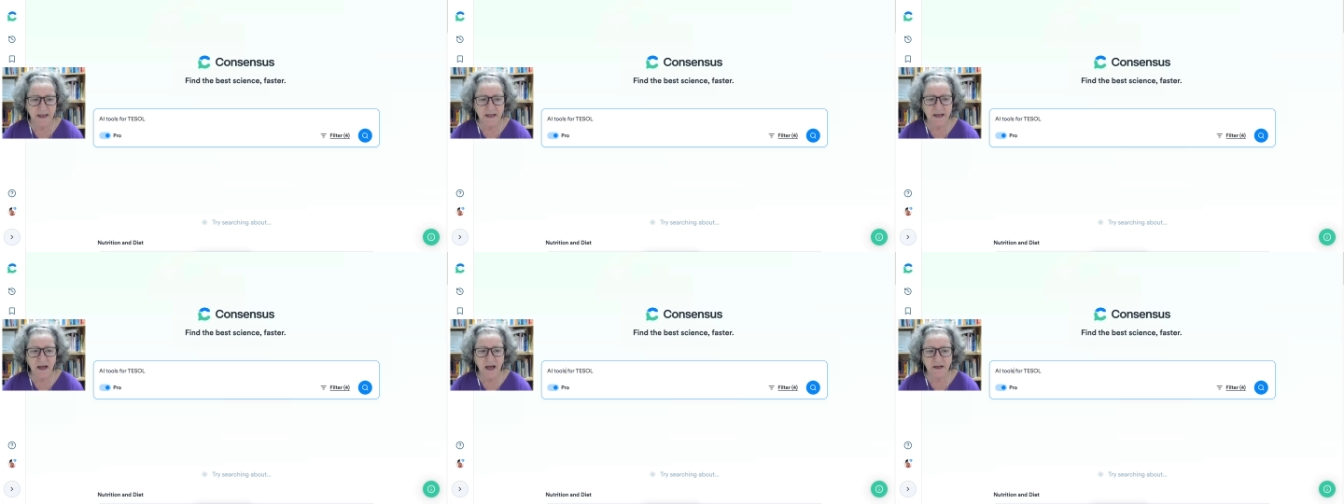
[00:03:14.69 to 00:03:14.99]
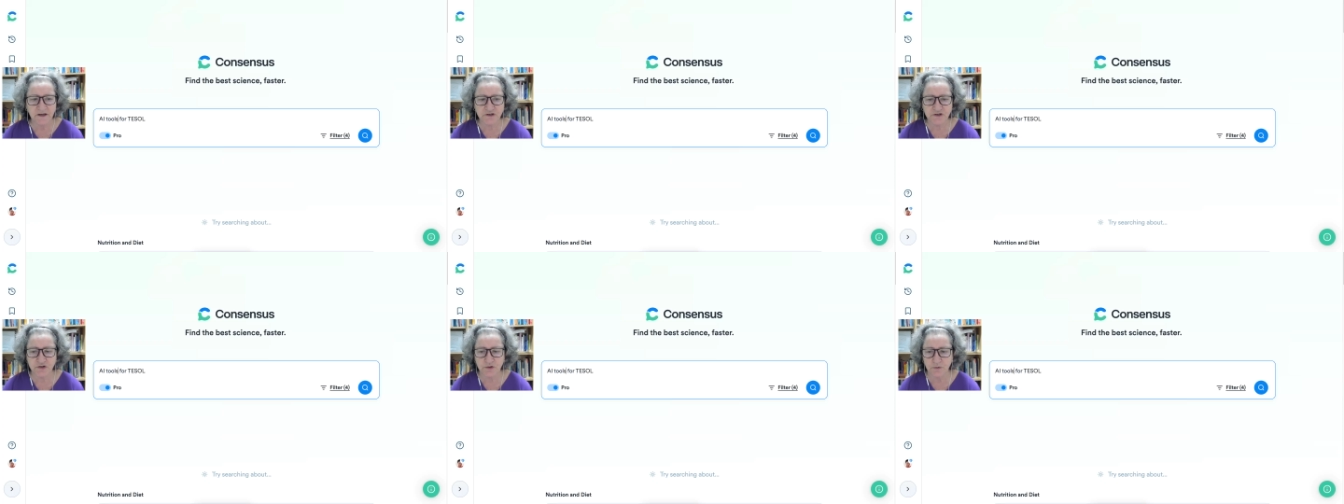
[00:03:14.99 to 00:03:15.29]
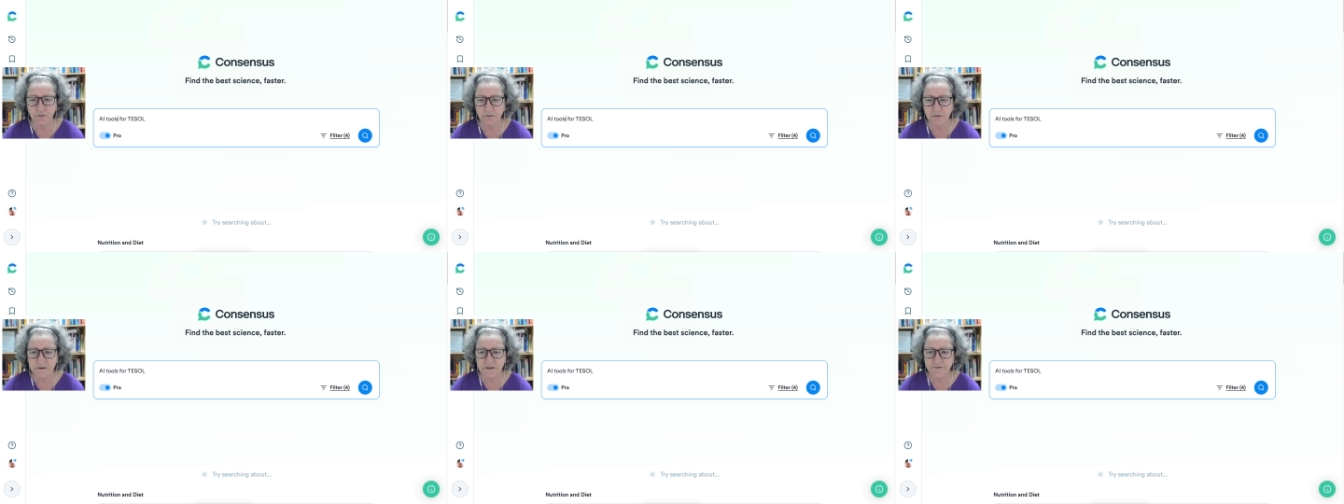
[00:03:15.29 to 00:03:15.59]
AI
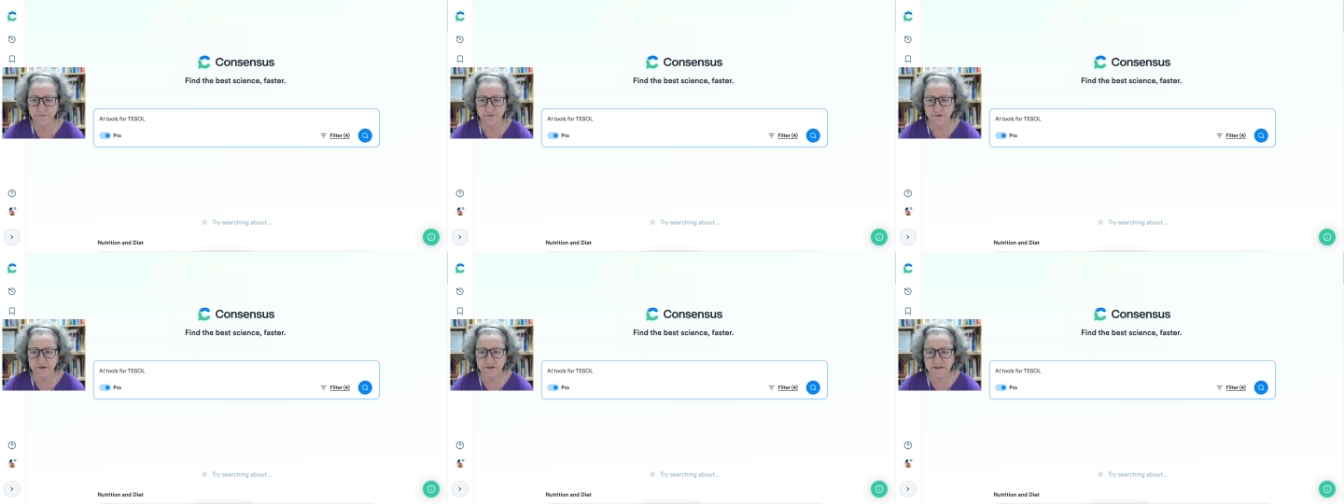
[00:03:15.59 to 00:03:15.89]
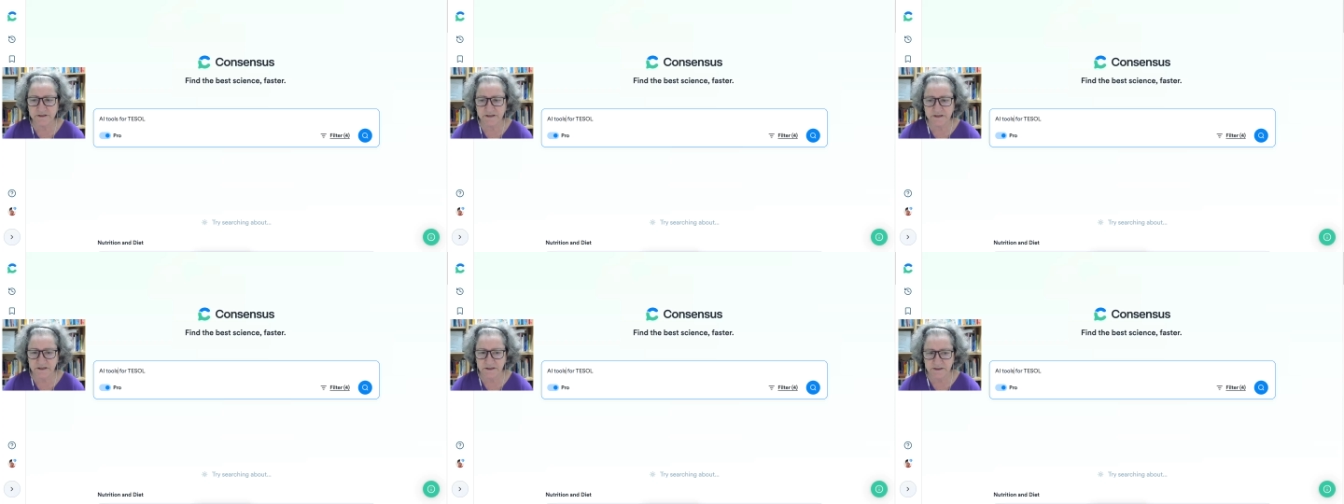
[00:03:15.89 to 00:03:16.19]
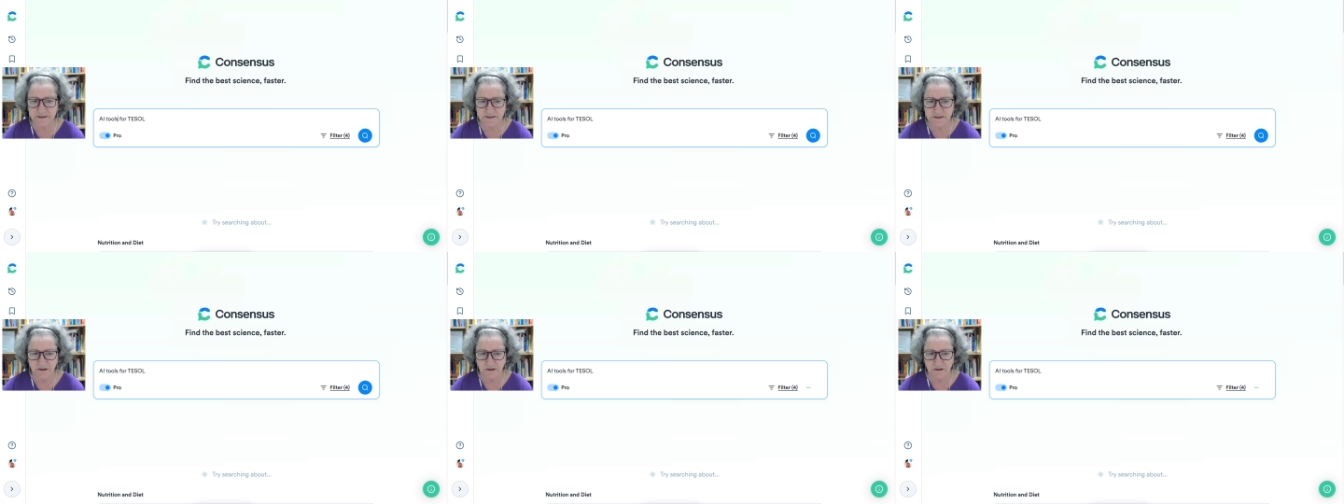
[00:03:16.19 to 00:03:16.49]
tools for
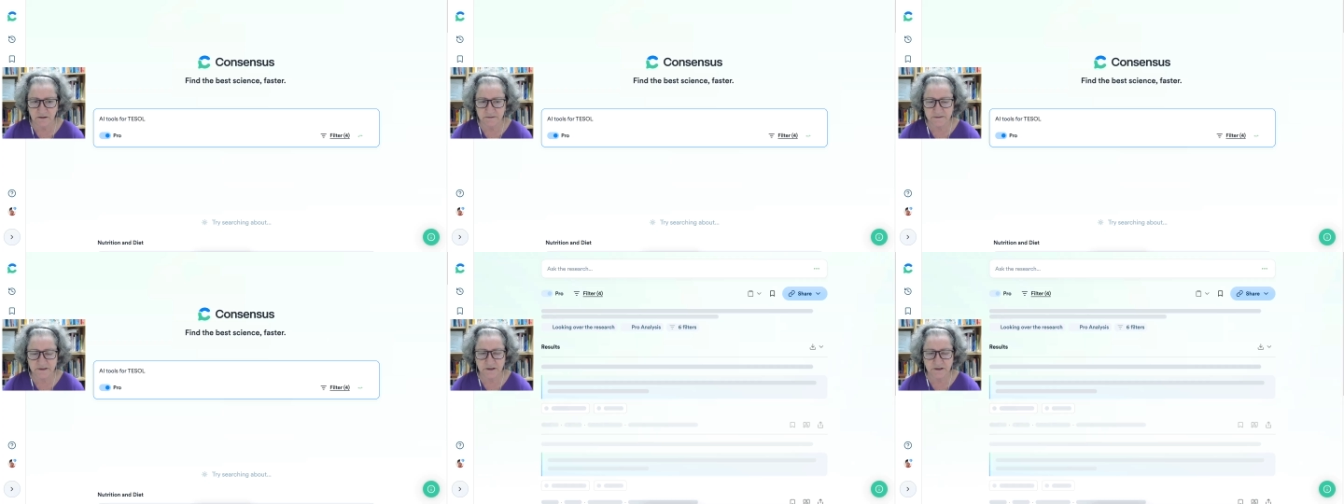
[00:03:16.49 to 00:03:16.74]
TESOL,